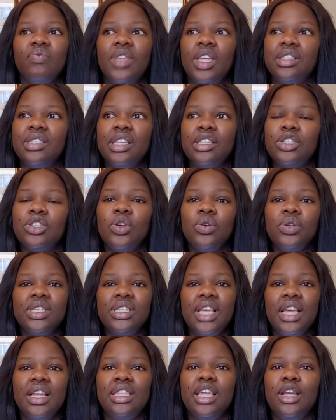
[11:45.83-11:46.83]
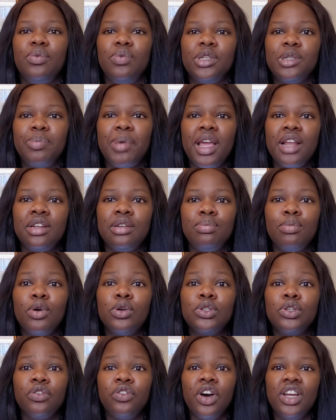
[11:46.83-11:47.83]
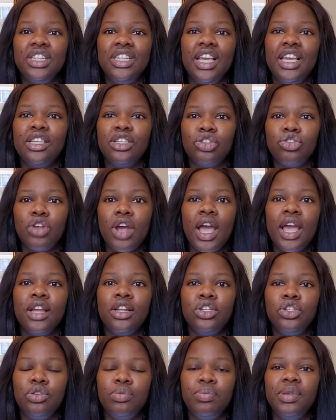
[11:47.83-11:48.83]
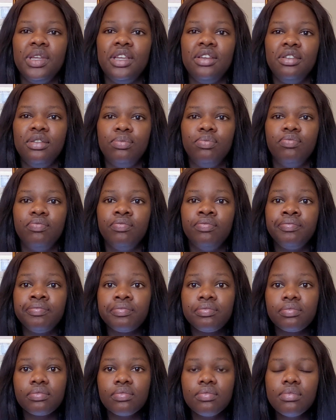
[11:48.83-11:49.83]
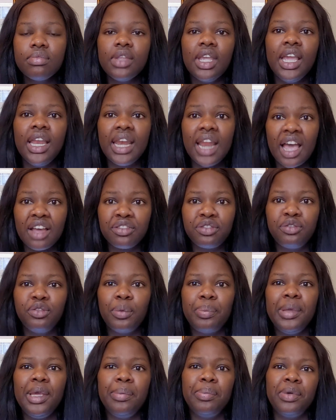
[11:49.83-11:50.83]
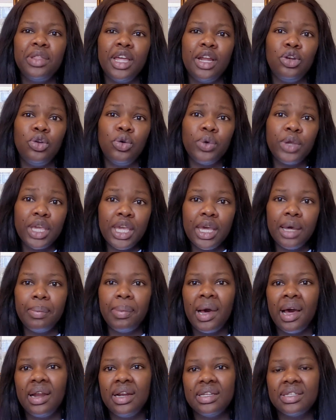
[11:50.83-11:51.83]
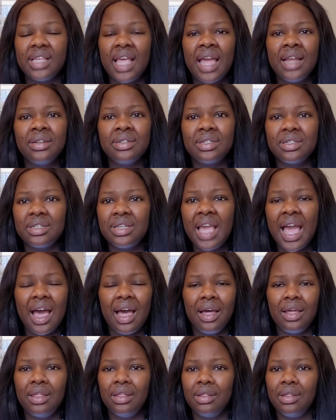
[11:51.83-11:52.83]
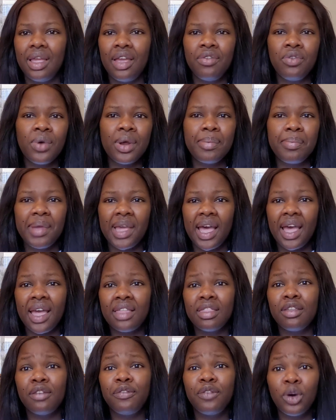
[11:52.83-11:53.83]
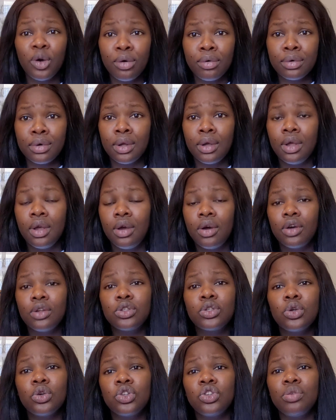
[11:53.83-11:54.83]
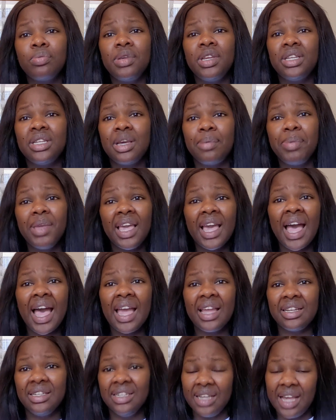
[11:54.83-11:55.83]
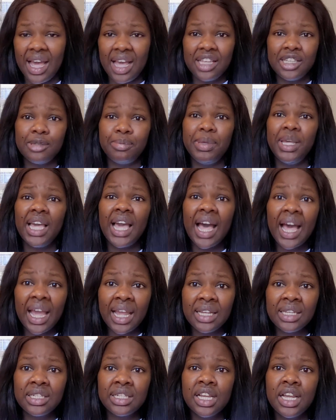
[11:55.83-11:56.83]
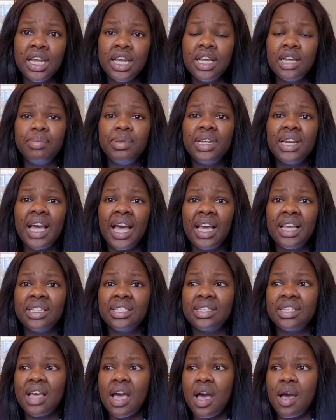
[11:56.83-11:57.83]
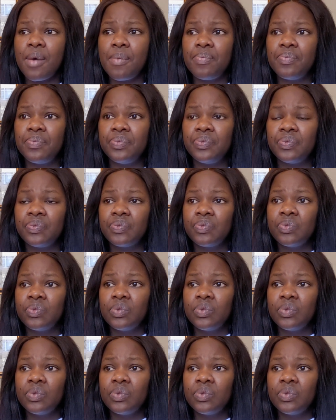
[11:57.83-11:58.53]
it's, it's so sad that we spend most of our days trying to be enough for people that don't care about us. And yeah, everyone behind the phone on social media, be kind, guys. Be kind, be nice. Um,